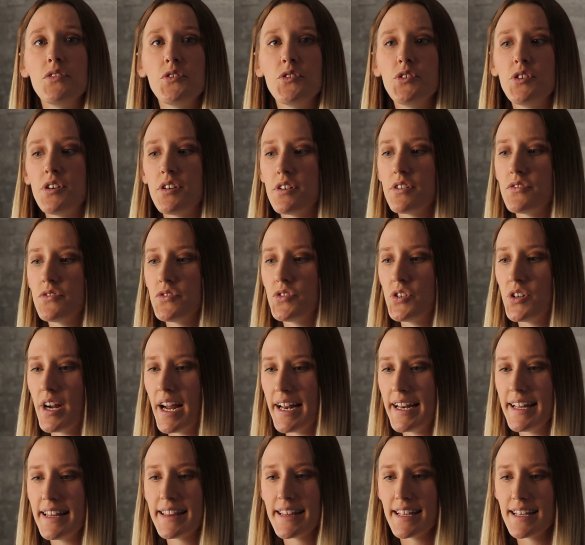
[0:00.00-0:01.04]
They're
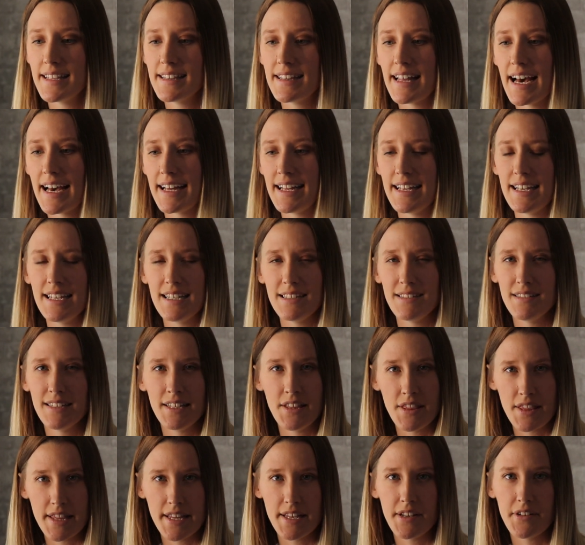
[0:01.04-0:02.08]
anything that
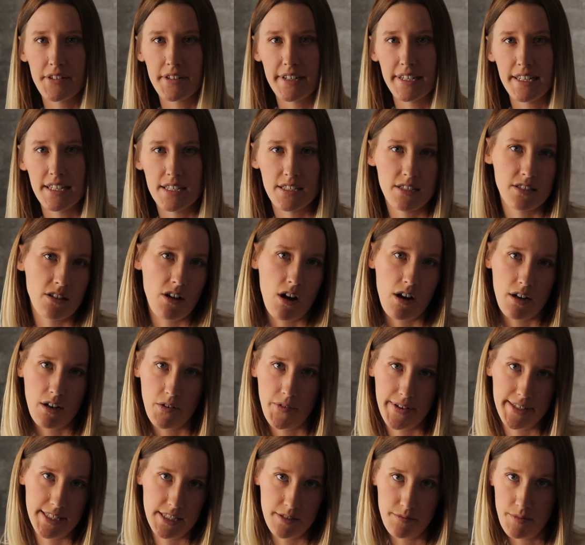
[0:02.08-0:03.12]
in theory is not
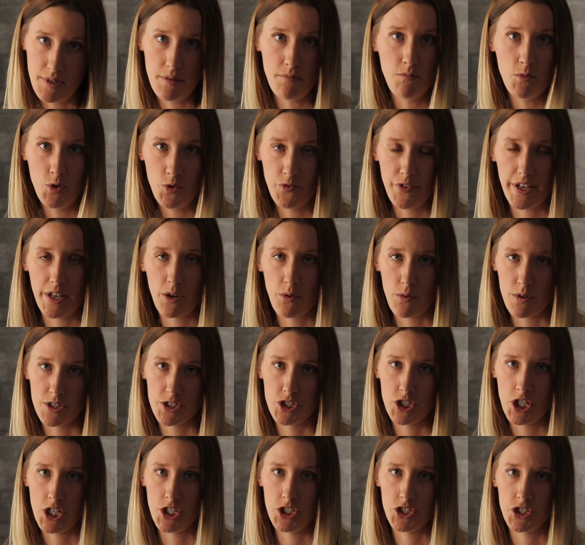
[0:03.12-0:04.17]
going to be moving or
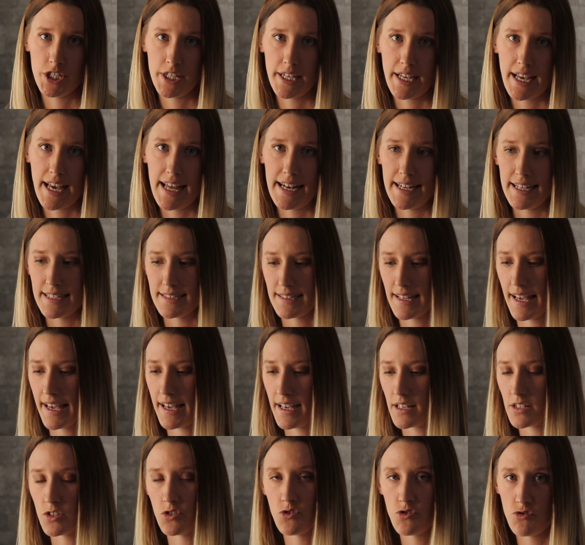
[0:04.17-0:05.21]
changing and is
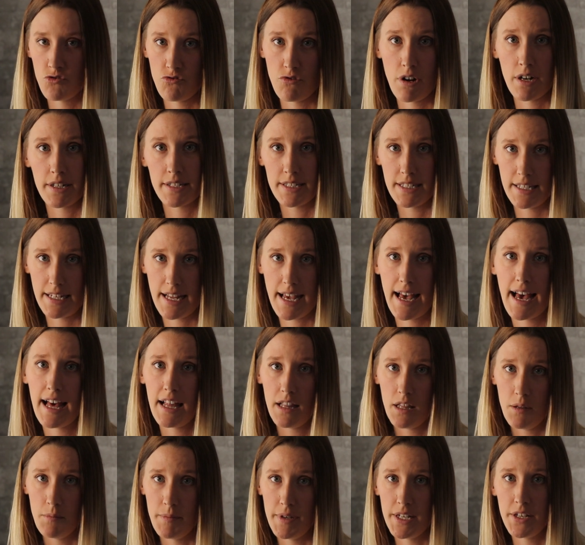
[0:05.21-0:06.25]
a constructed
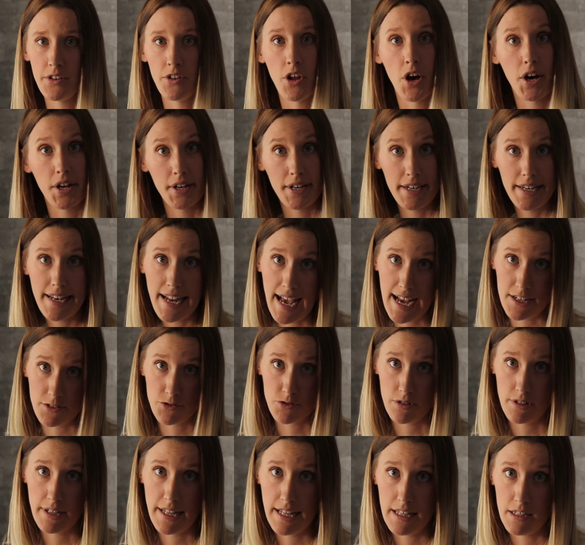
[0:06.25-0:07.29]
element, not a
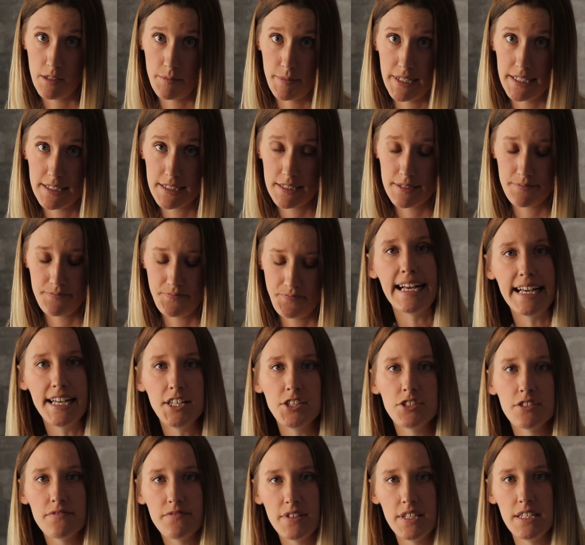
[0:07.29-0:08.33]
natural element.
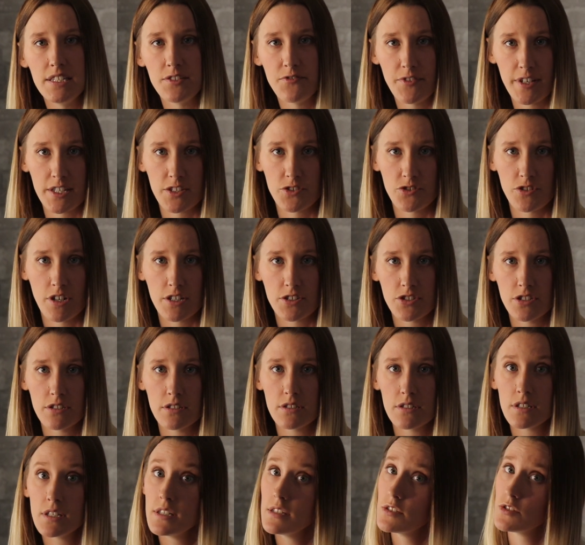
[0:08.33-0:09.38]
Each of these fixed
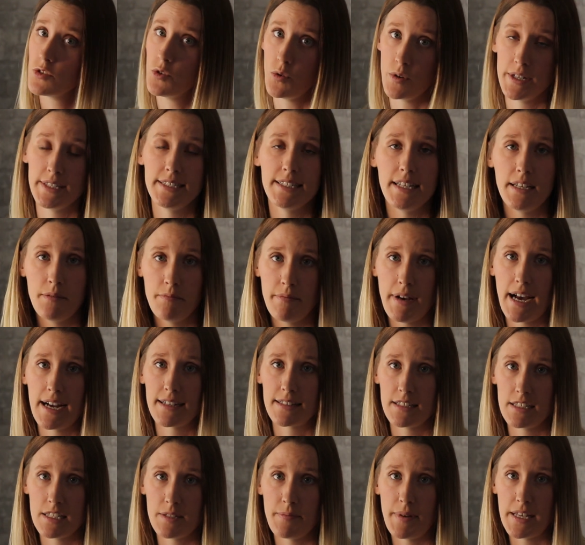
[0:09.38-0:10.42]
structures is going to
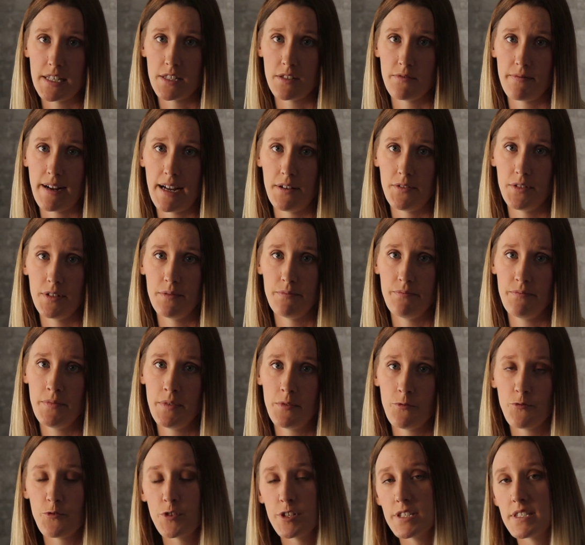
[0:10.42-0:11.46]
impact the space around them.
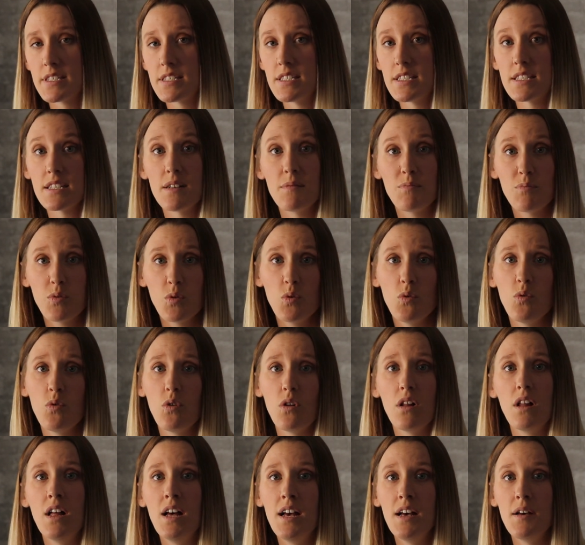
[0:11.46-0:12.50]
For instance, a
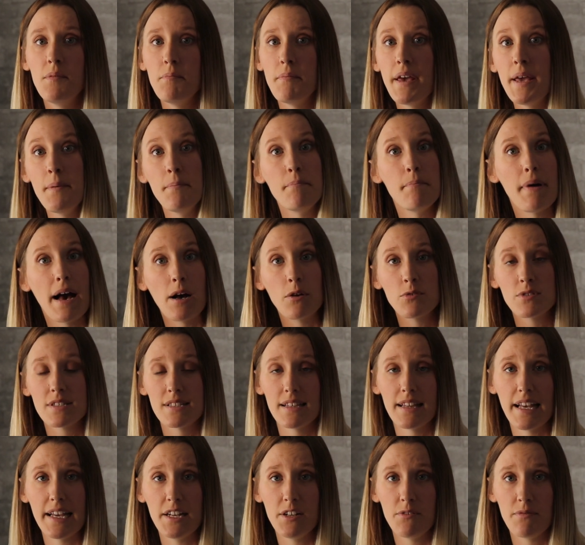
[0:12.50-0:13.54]
pool may
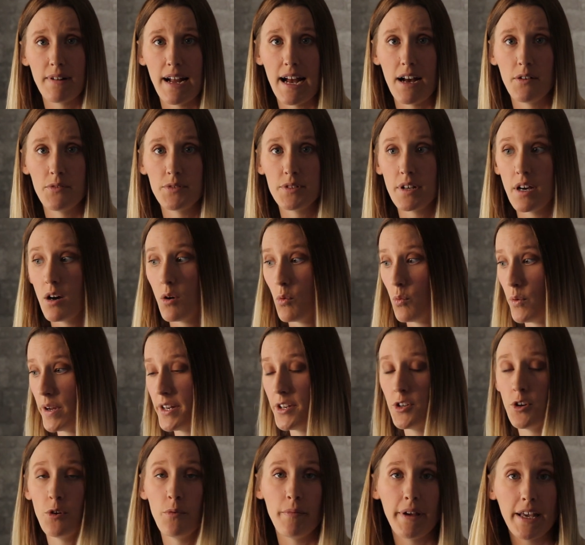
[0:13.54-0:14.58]
bounce light around. A
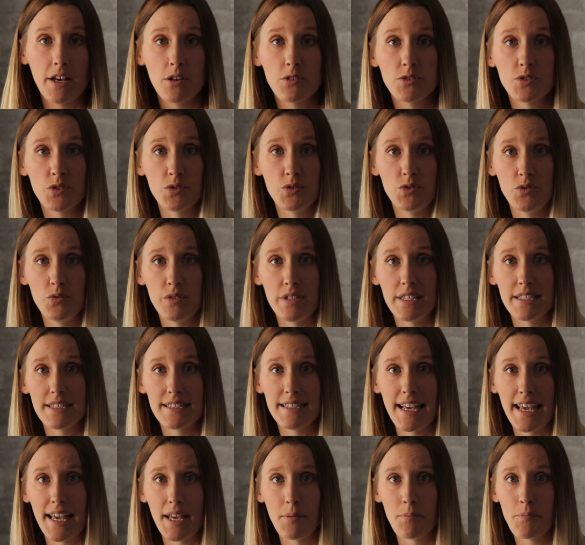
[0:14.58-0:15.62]
window may also do the
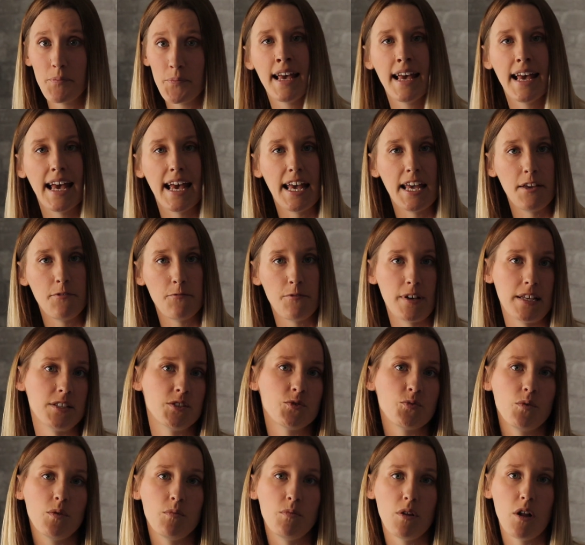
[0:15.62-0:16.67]
same. A
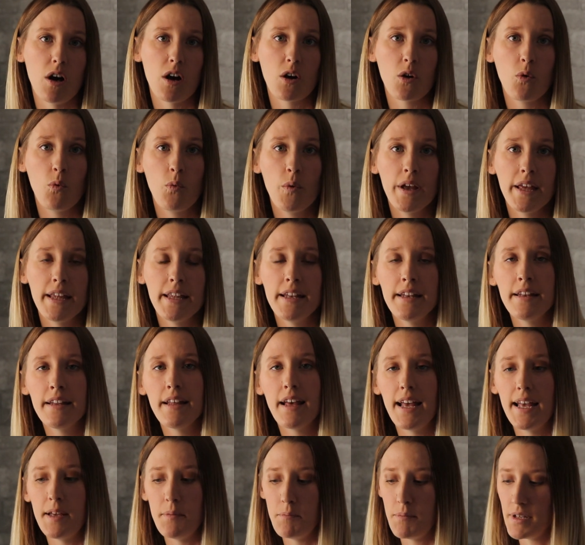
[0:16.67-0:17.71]
fence will block
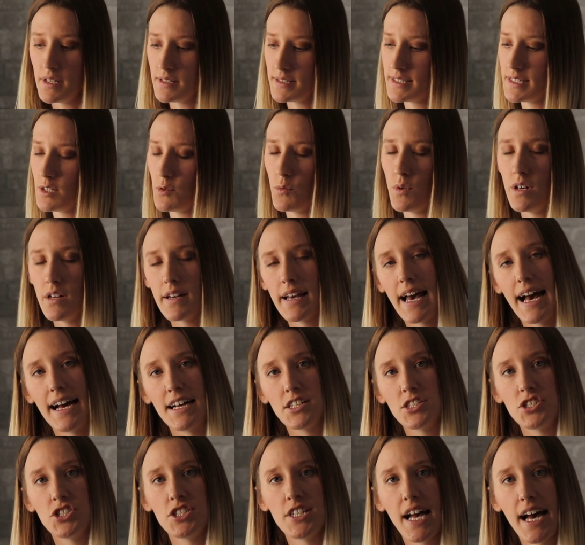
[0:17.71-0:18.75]
wind, a building will
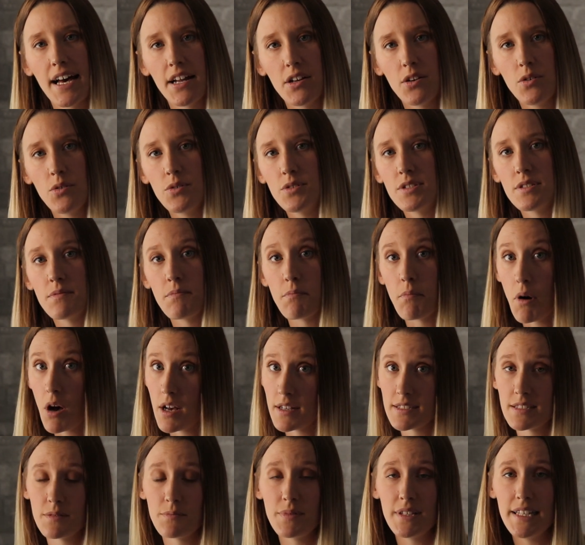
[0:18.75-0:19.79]
cast shadows,
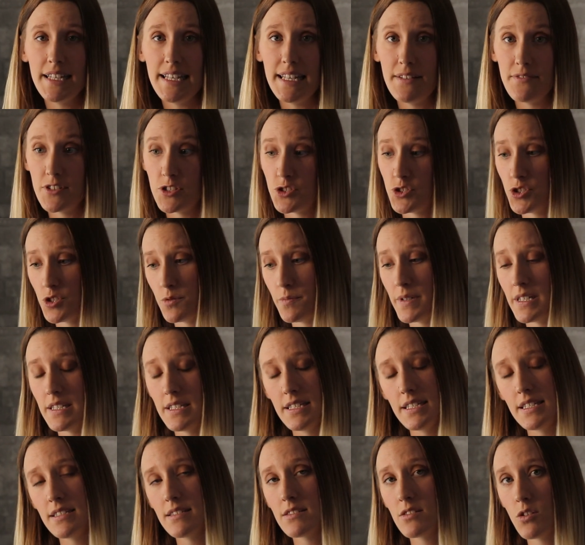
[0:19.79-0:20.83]
possibly even 2
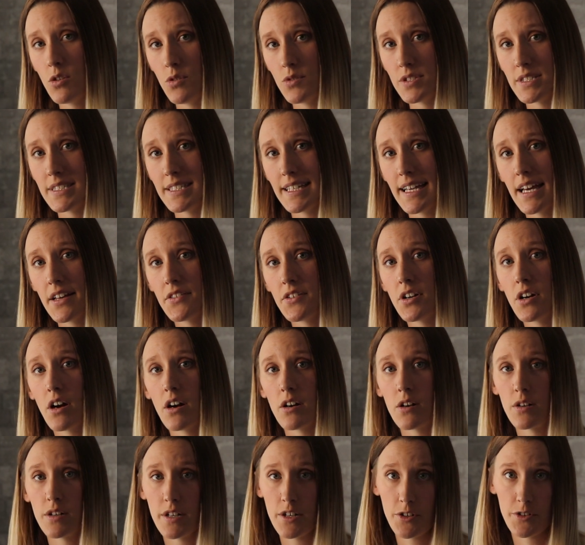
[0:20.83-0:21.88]
buildings close together
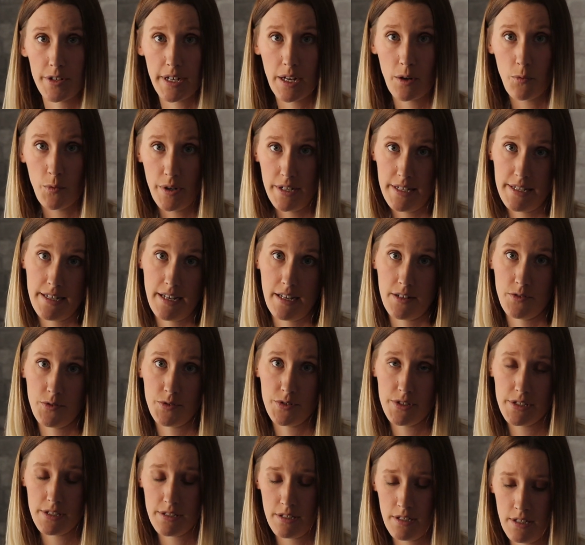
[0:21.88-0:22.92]
are going to create wind
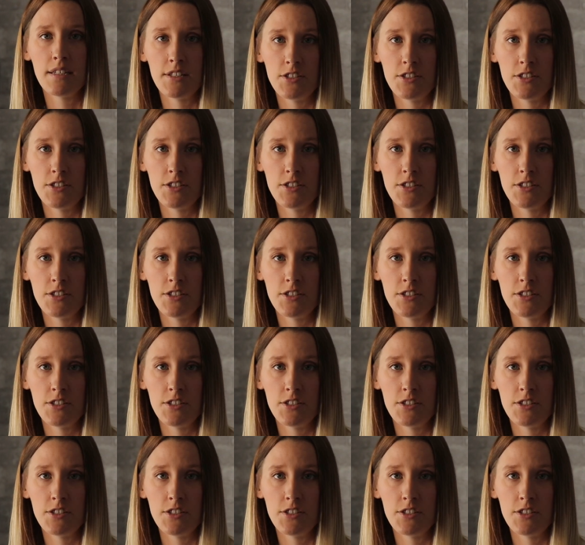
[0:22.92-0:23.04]
tunnels.